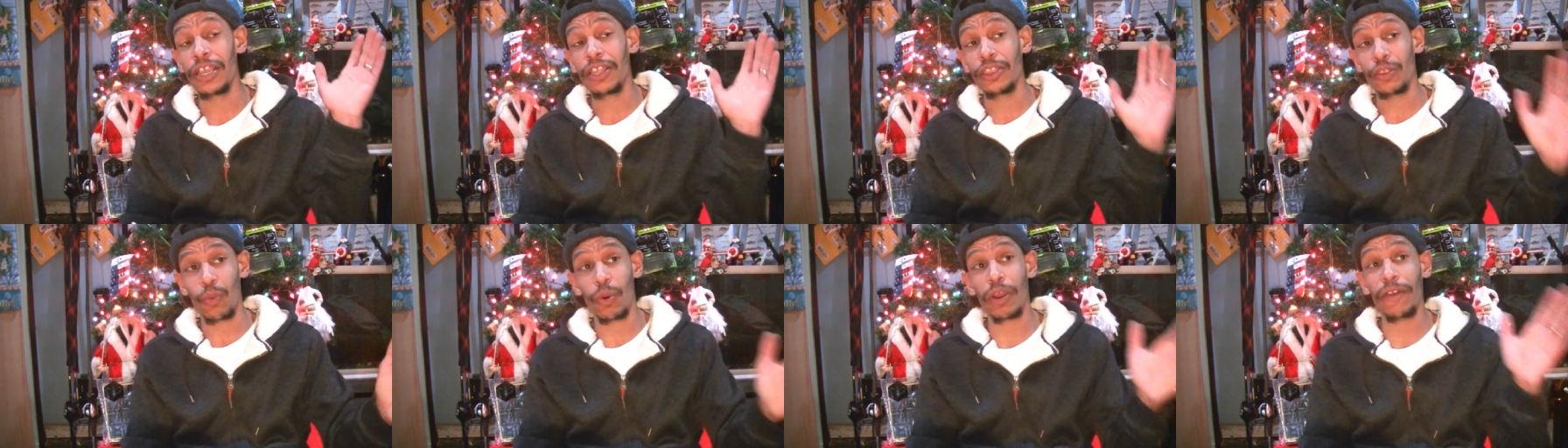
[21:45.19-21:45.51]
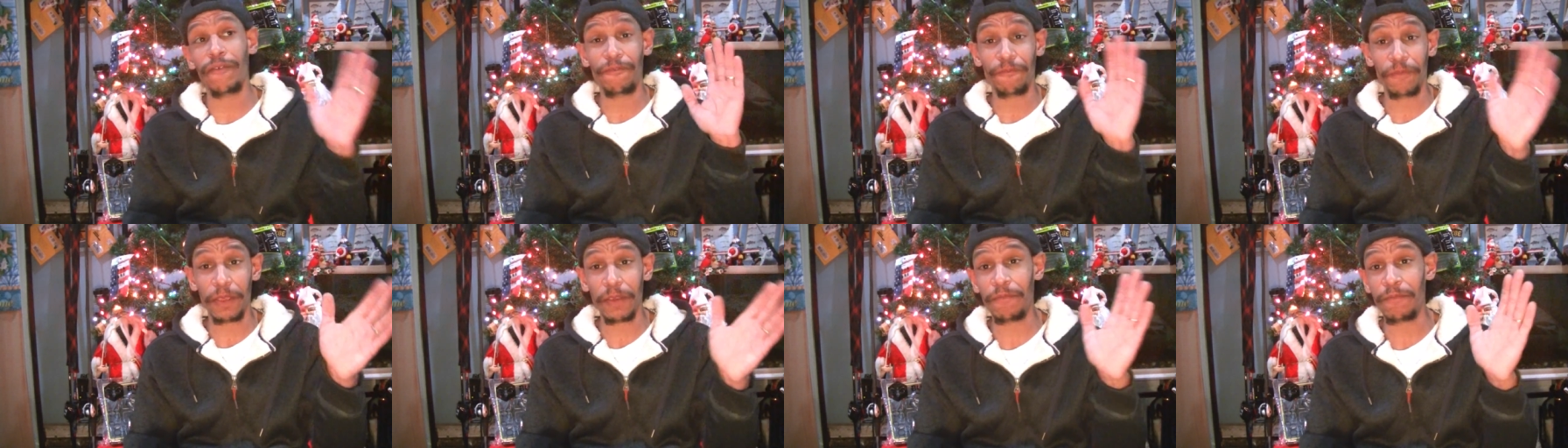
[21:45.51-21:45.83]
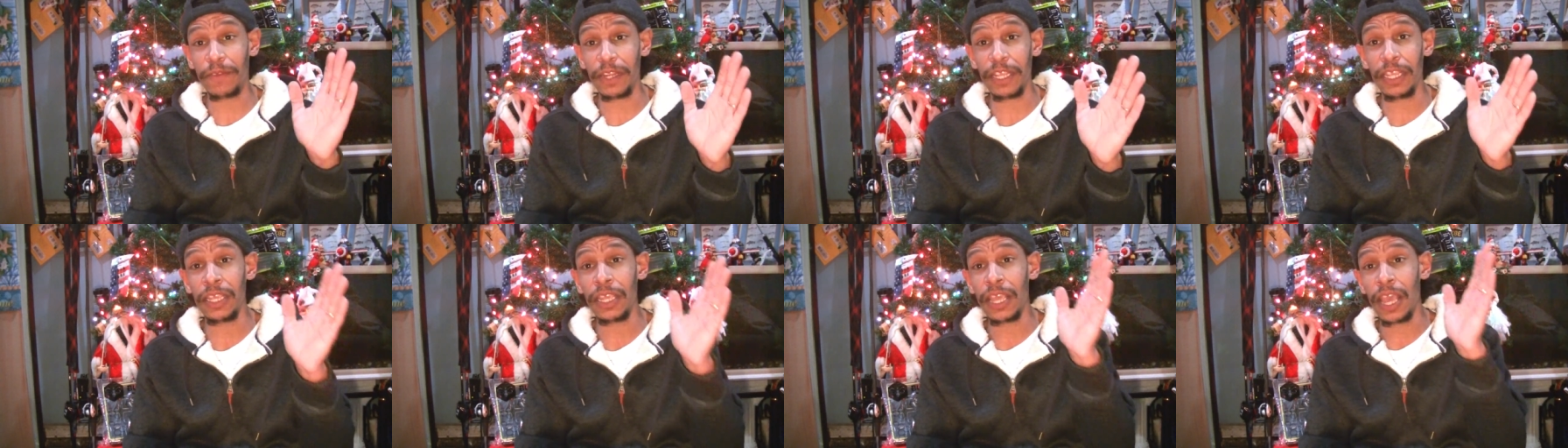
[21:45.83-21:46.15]
The
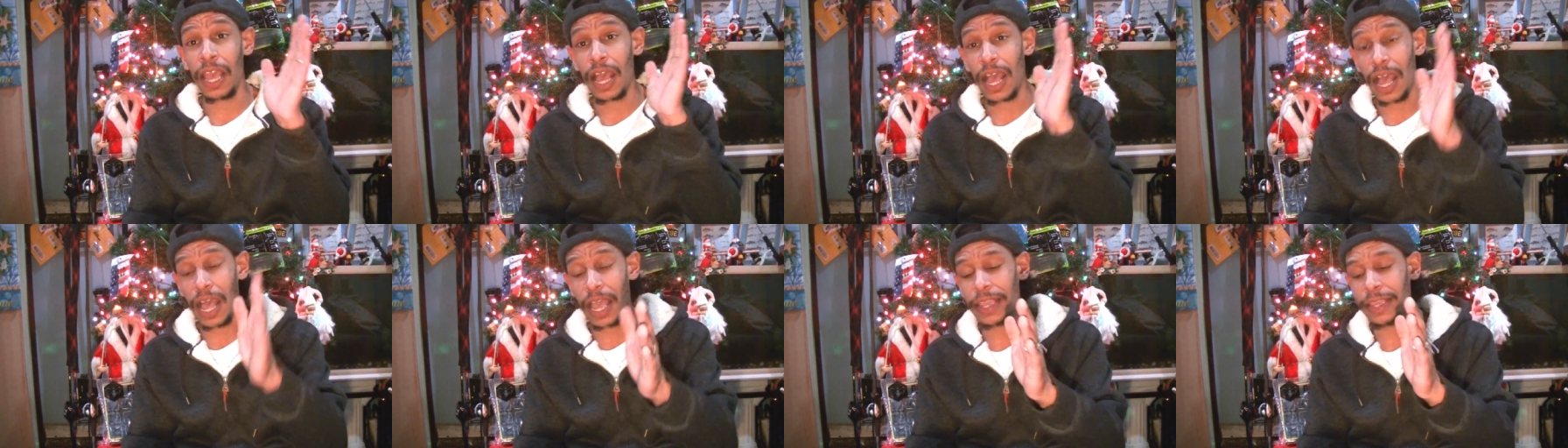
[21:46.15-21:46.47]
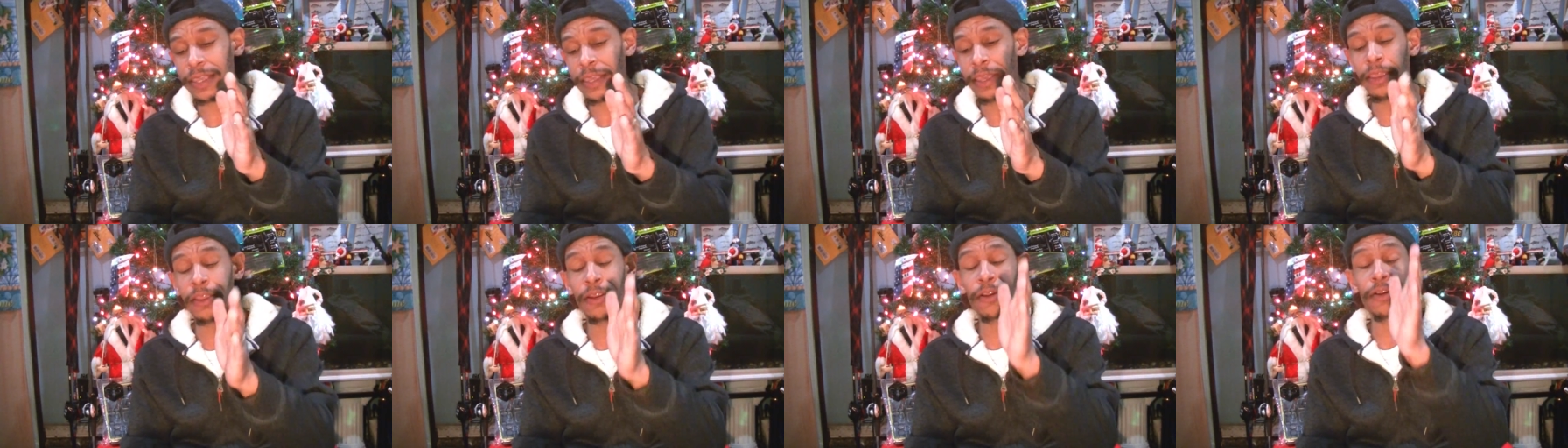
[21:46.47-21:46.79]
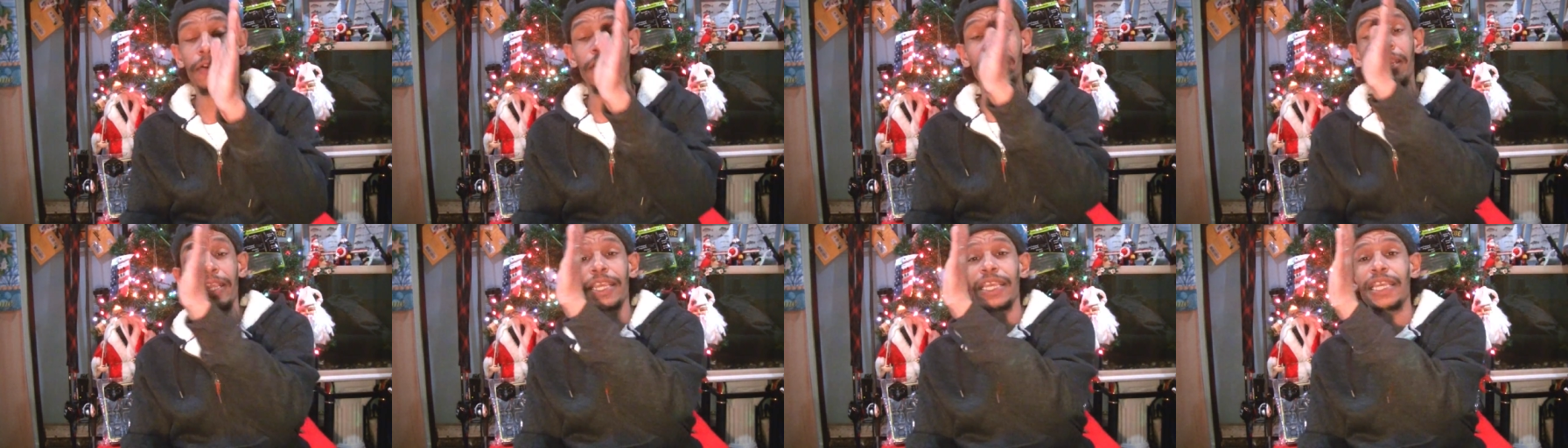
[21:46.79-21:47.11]
150 high
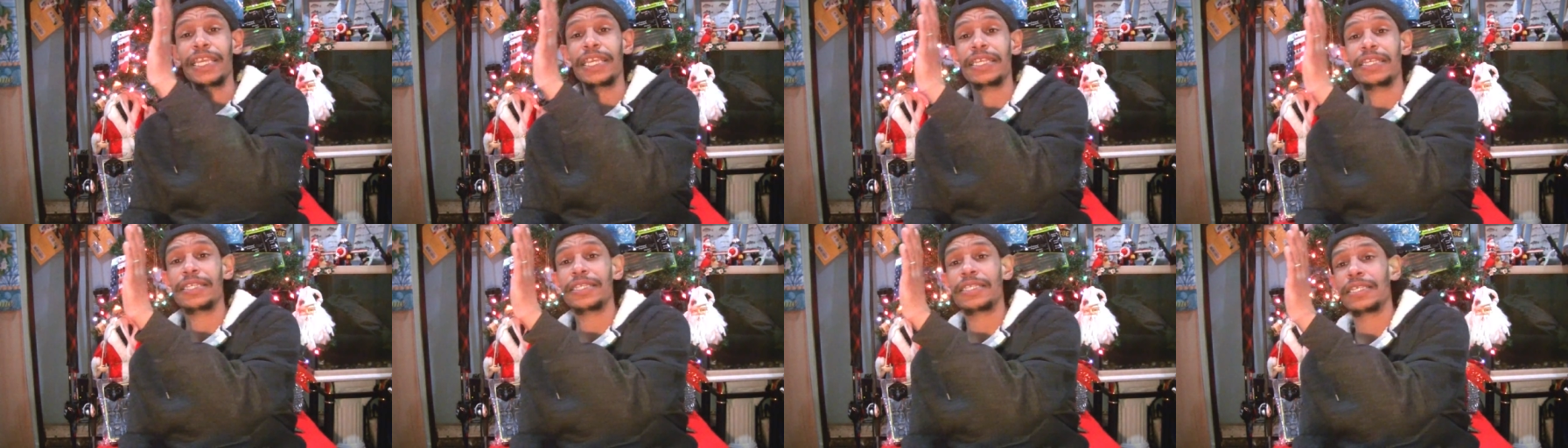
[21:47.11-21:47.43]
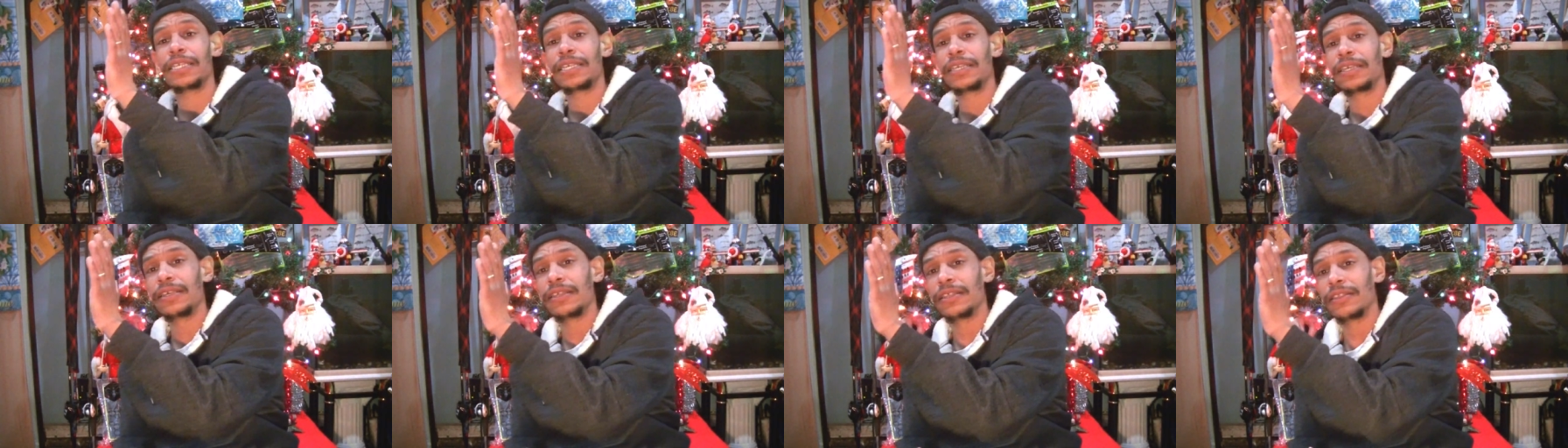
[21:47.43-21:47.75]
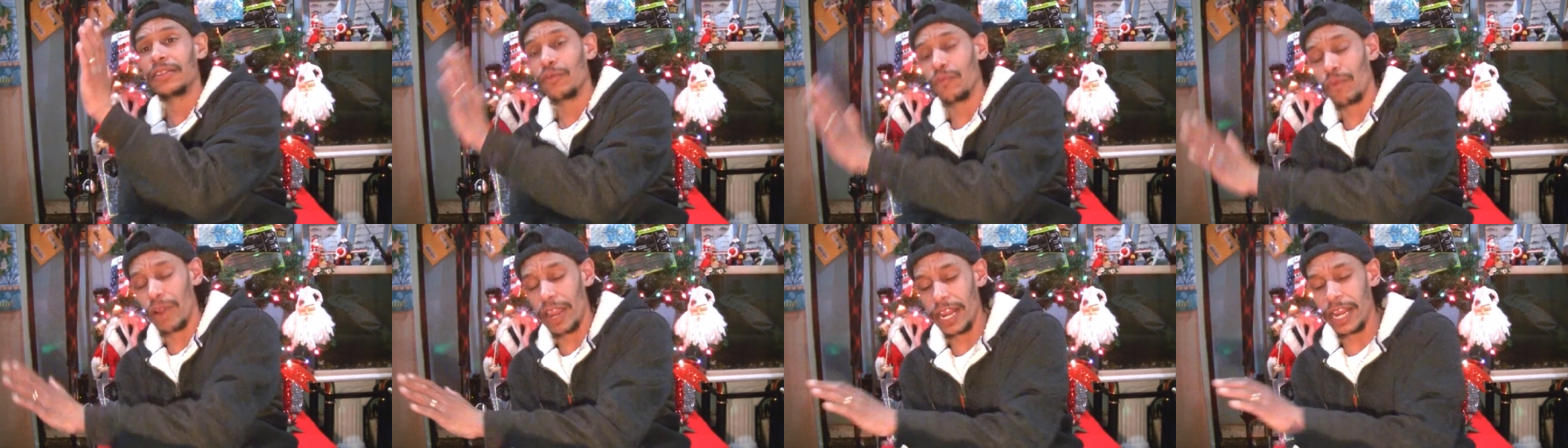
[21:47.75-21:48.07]
gear is
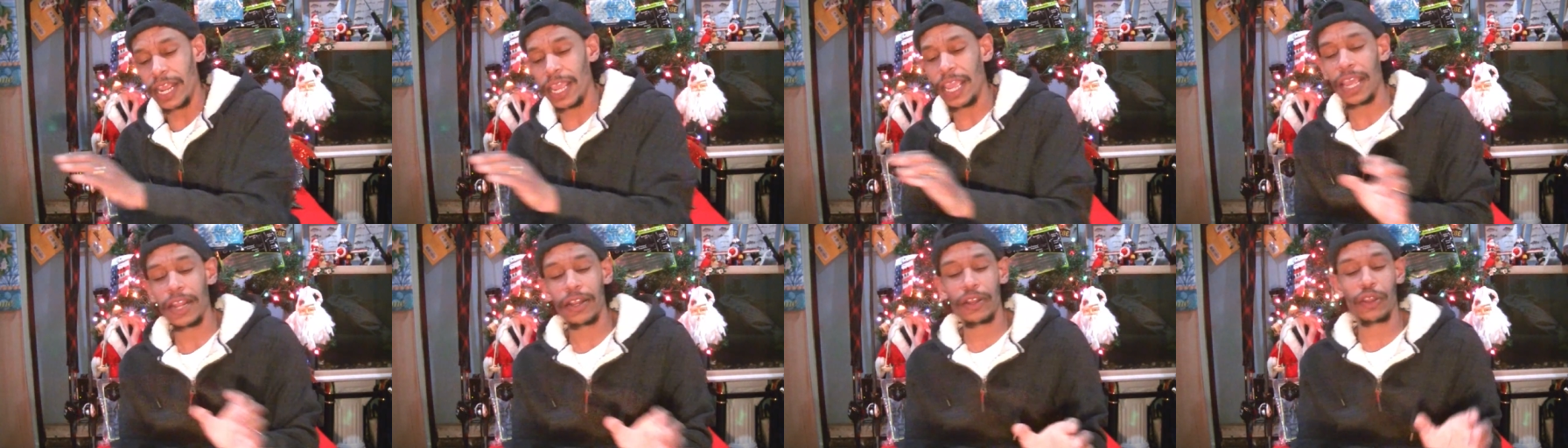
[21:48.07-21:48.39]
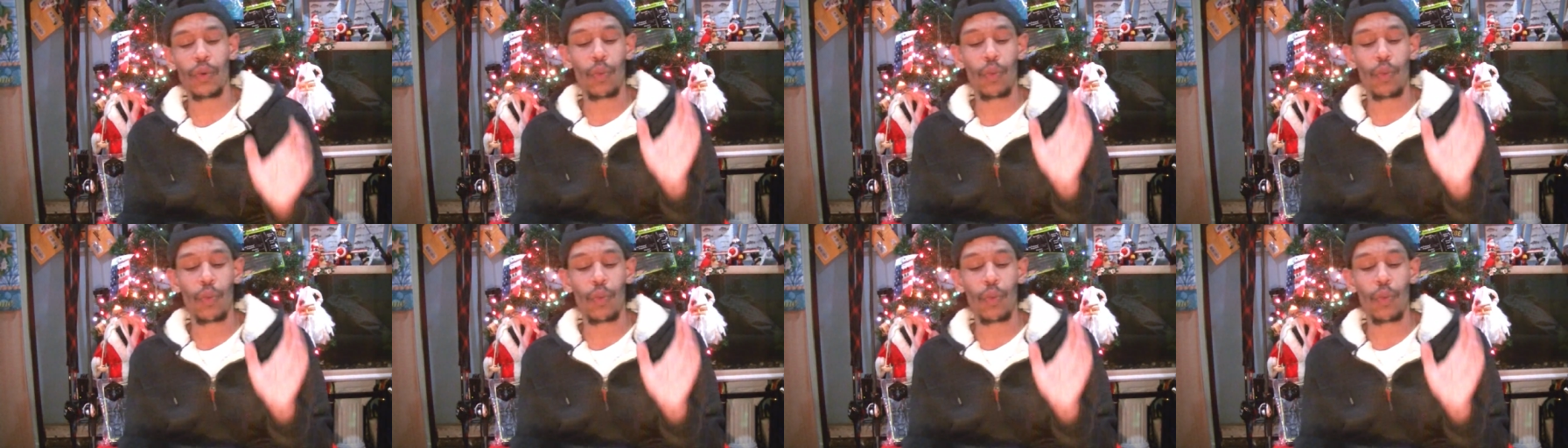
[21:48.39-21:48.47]
the right hand,